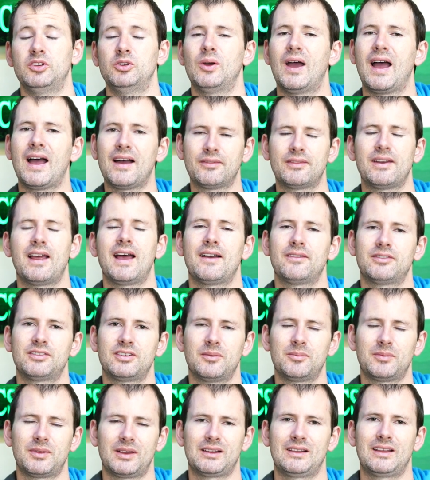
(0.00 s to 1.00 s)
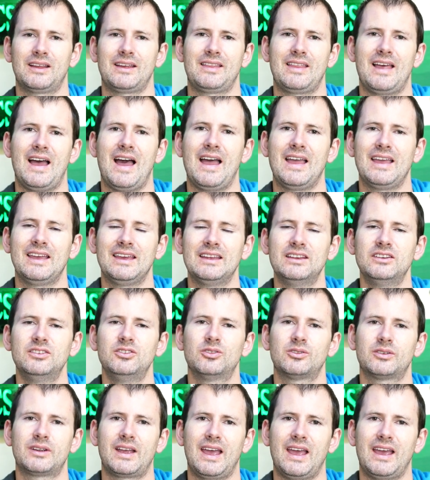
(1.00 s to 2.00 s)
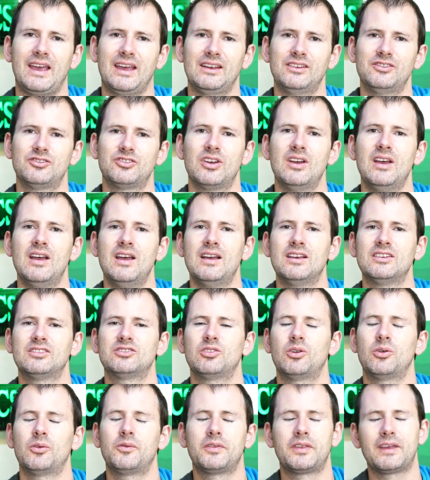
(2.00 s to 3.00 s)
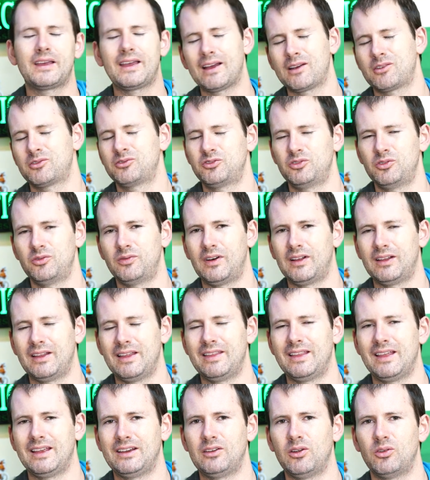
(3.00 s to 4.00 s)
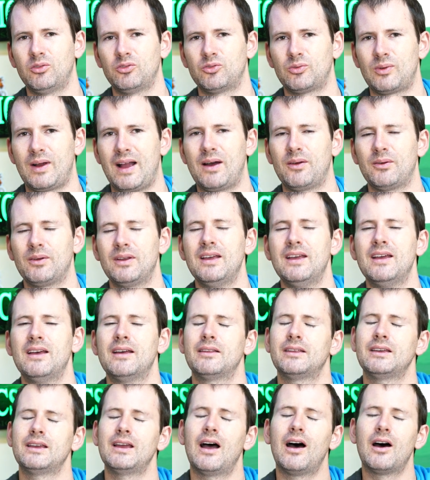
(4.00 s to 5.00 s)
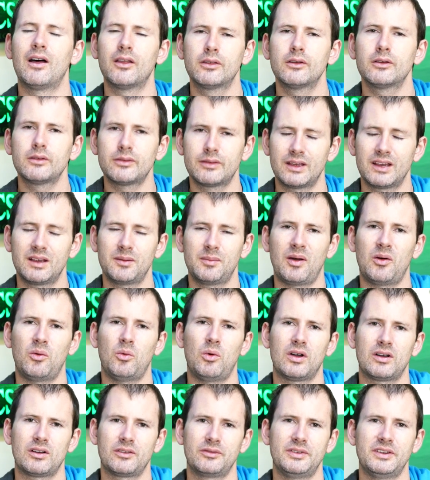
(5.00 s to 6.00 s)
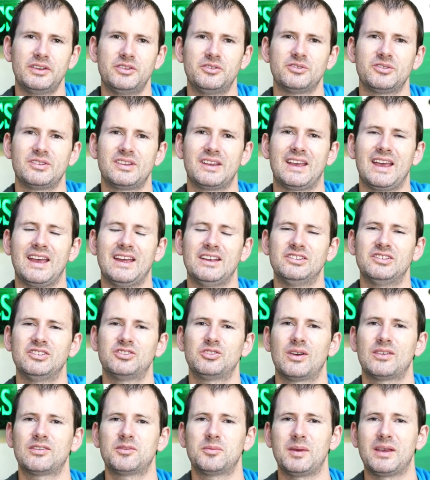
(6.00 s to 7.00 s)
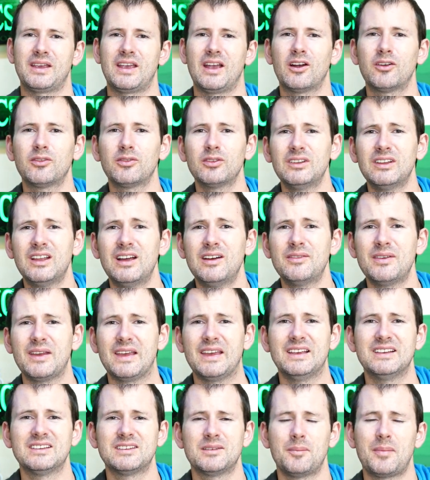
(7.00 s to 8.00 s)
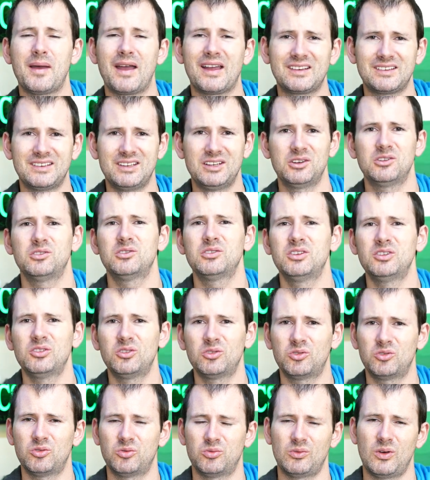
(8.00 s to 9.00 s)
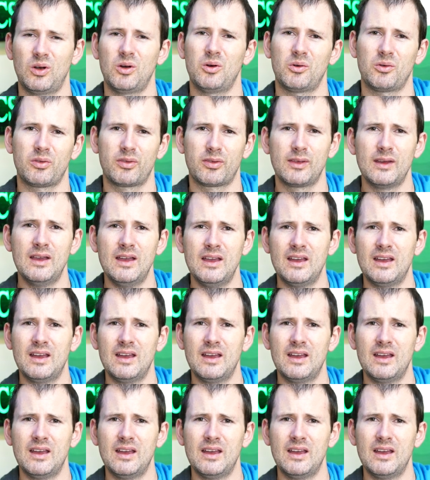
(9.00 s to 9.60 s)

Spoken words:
You have to have something like that in your cage so if the geckos do fall in, they don't drown. The other thing about water features in cages you have to be careful of is bacterial growth.